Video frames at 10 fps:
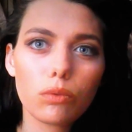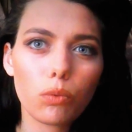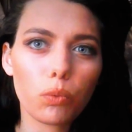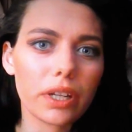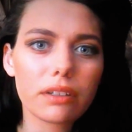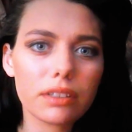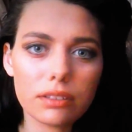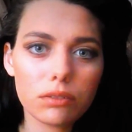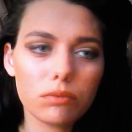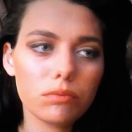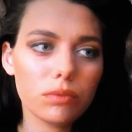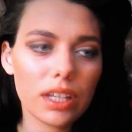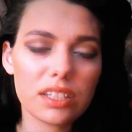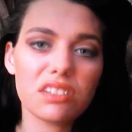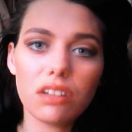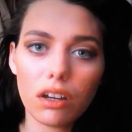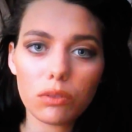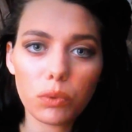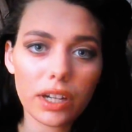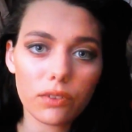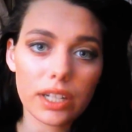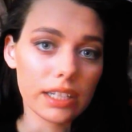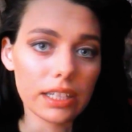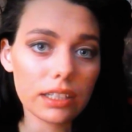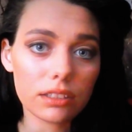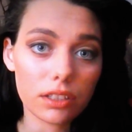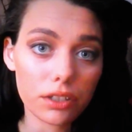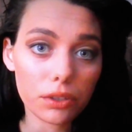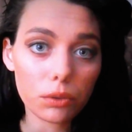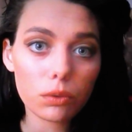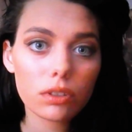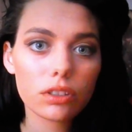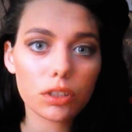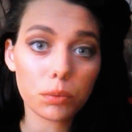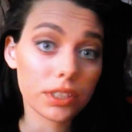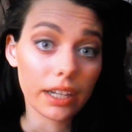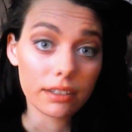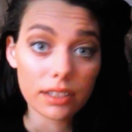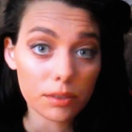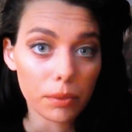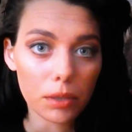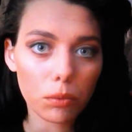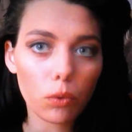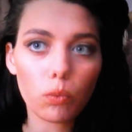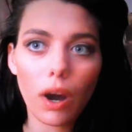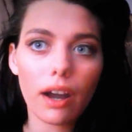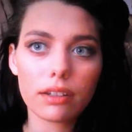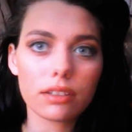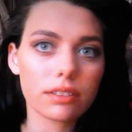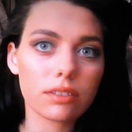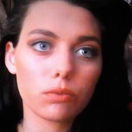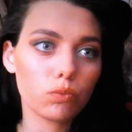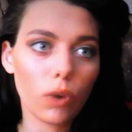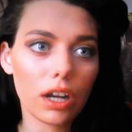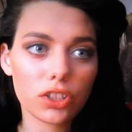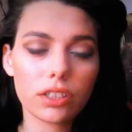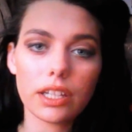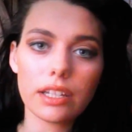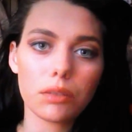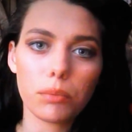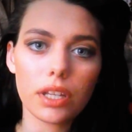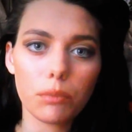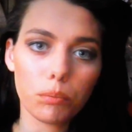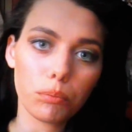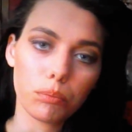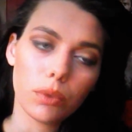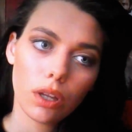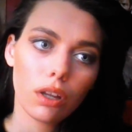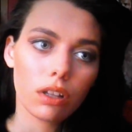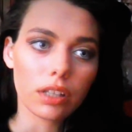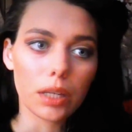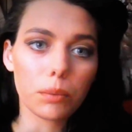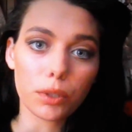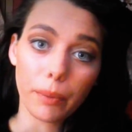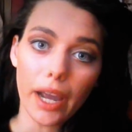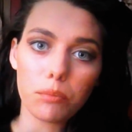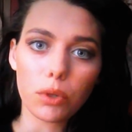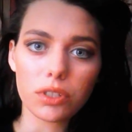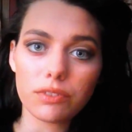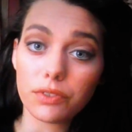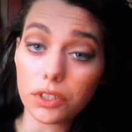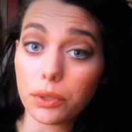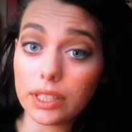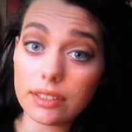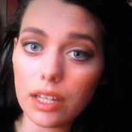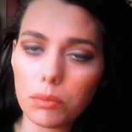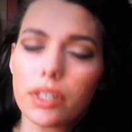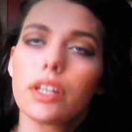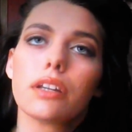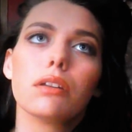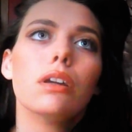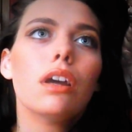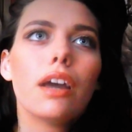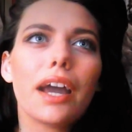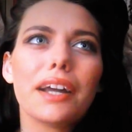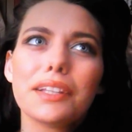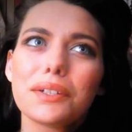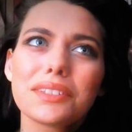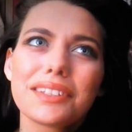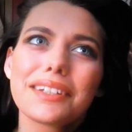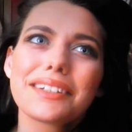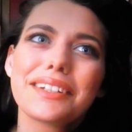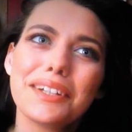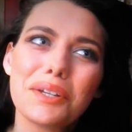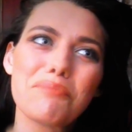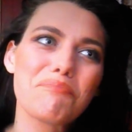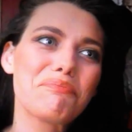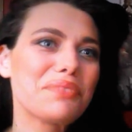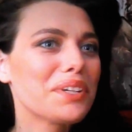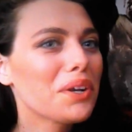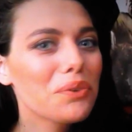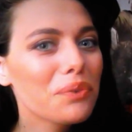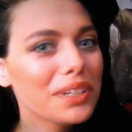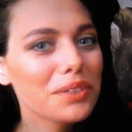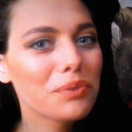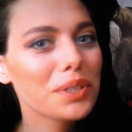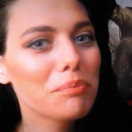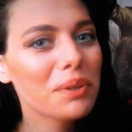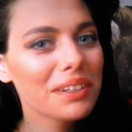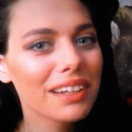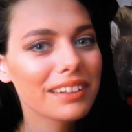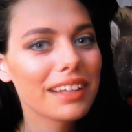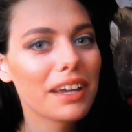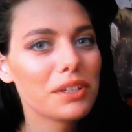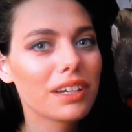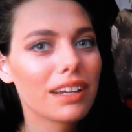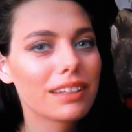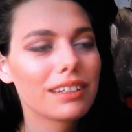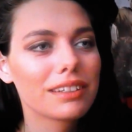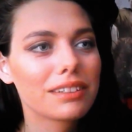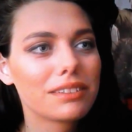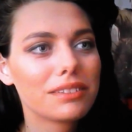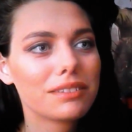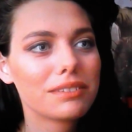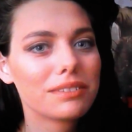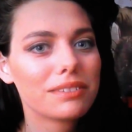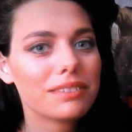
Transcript: Rick has done whatever he needed to do to protect his people. Why does why should Negan be labeled a bad person for doing the same thing? And there's like, you know, when you, when you put it like that, you kind of think, oh,